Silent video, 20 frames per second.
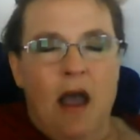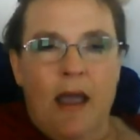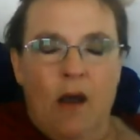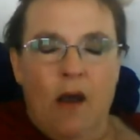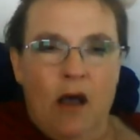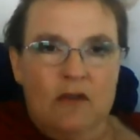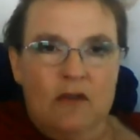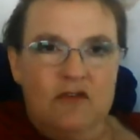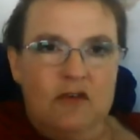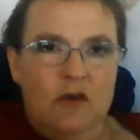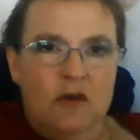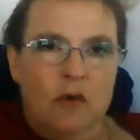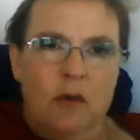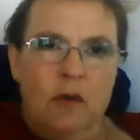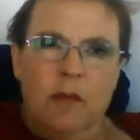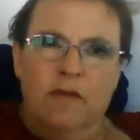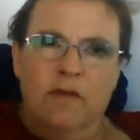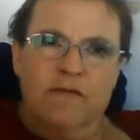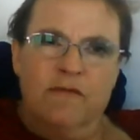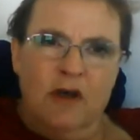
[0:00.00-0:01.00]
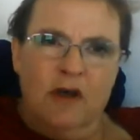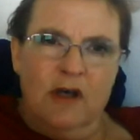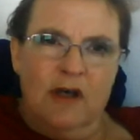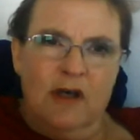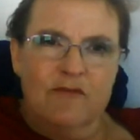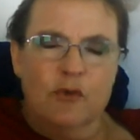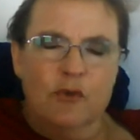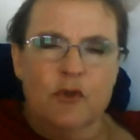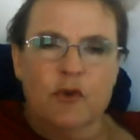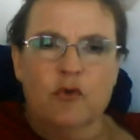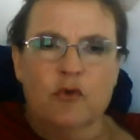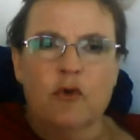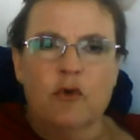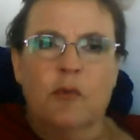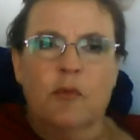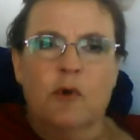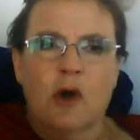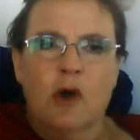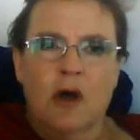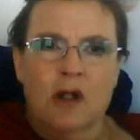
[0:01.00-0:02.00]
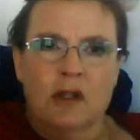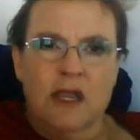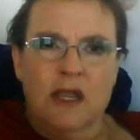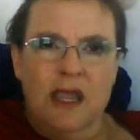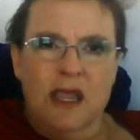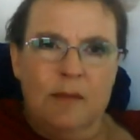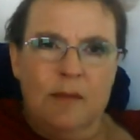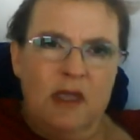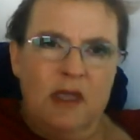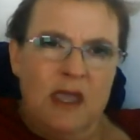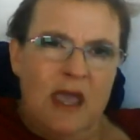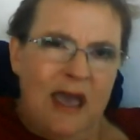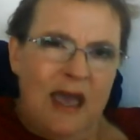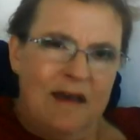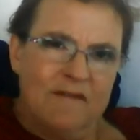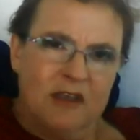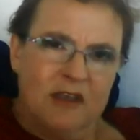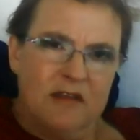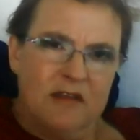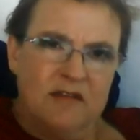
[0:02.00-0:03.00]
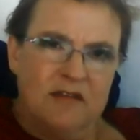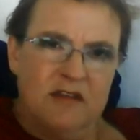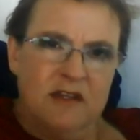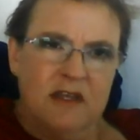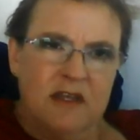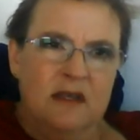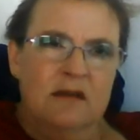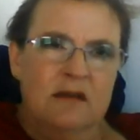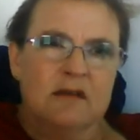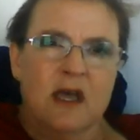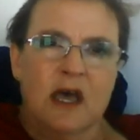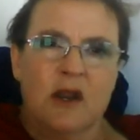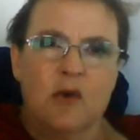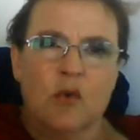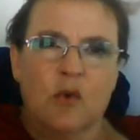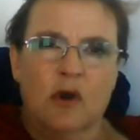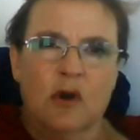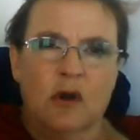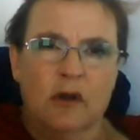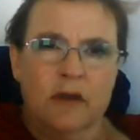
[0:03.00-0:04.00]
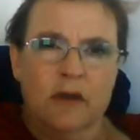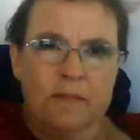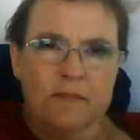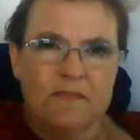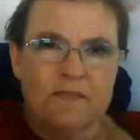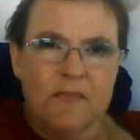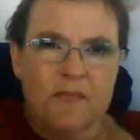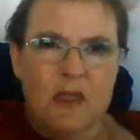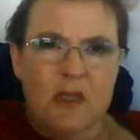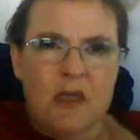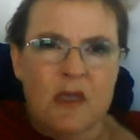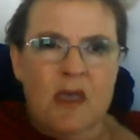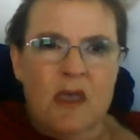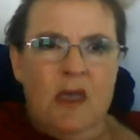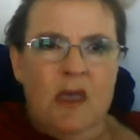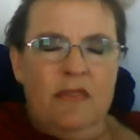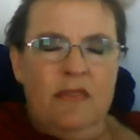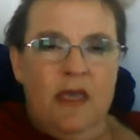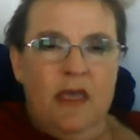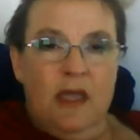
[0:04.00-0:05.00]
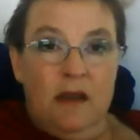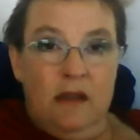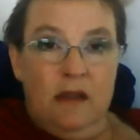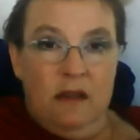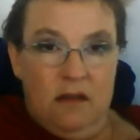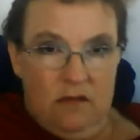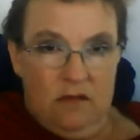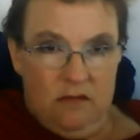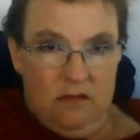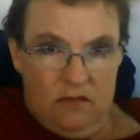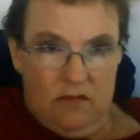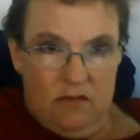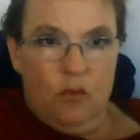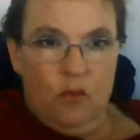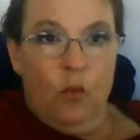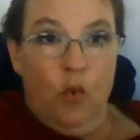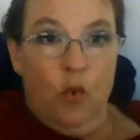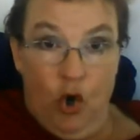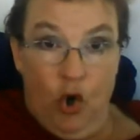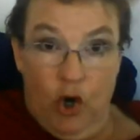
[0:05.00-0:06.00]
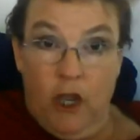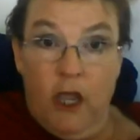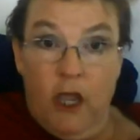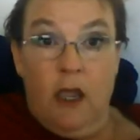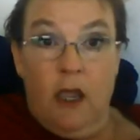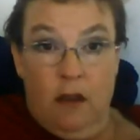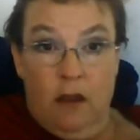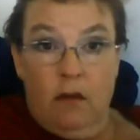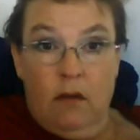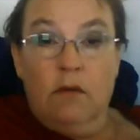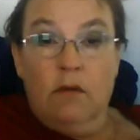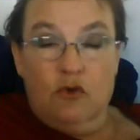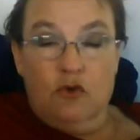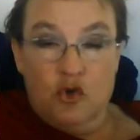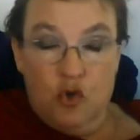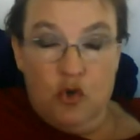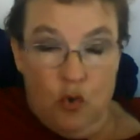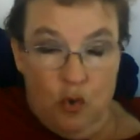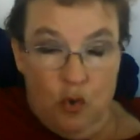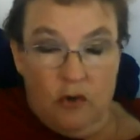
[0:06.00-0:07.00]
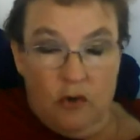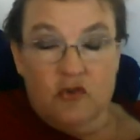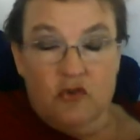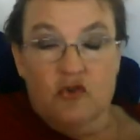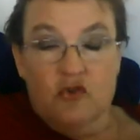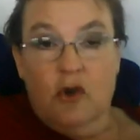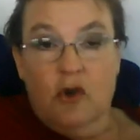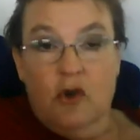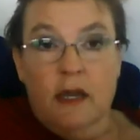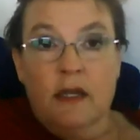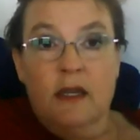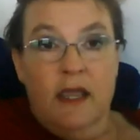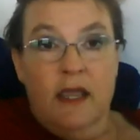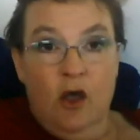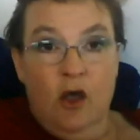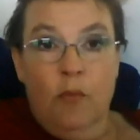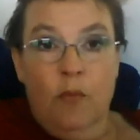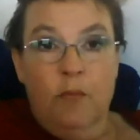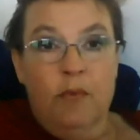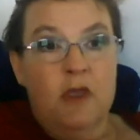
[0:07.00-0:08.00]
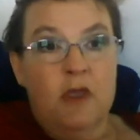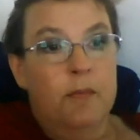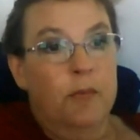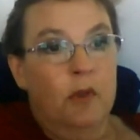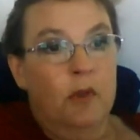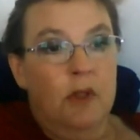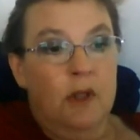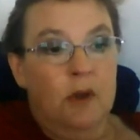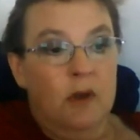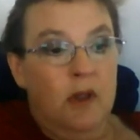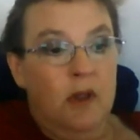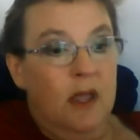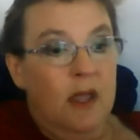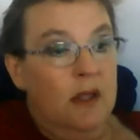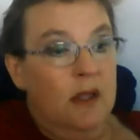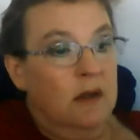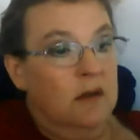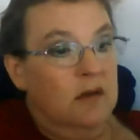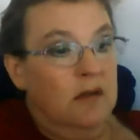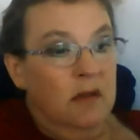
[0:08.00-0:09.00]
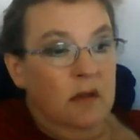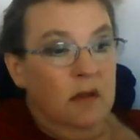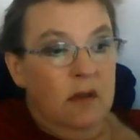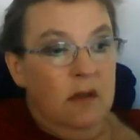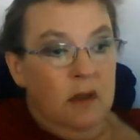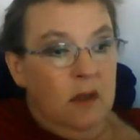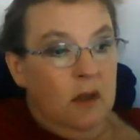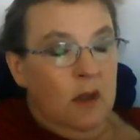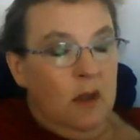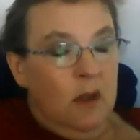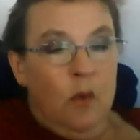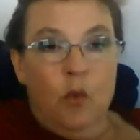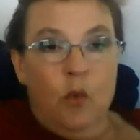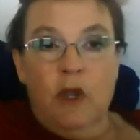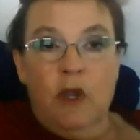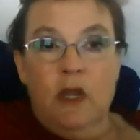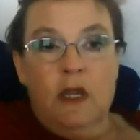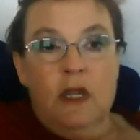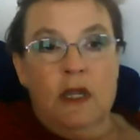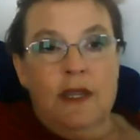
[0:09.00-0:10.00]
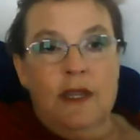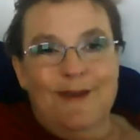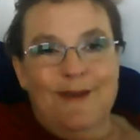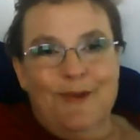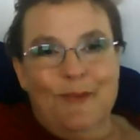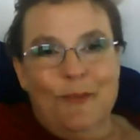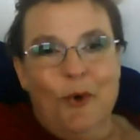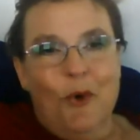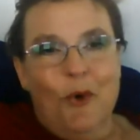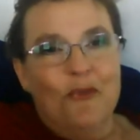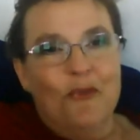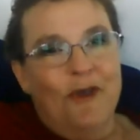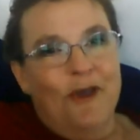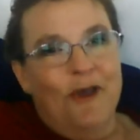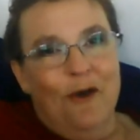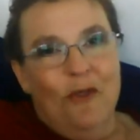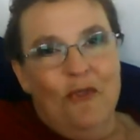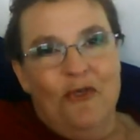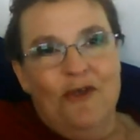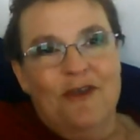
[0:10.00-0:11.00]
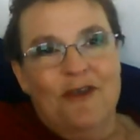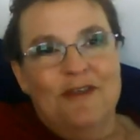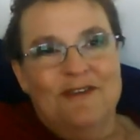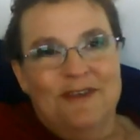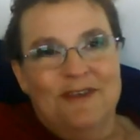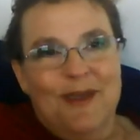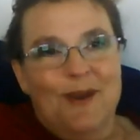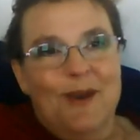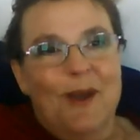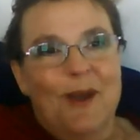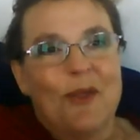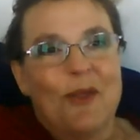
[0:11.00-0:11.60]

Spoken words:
also am involved with a group called MEadvocay.rg that is working towards trying to help people, and we need both healthies and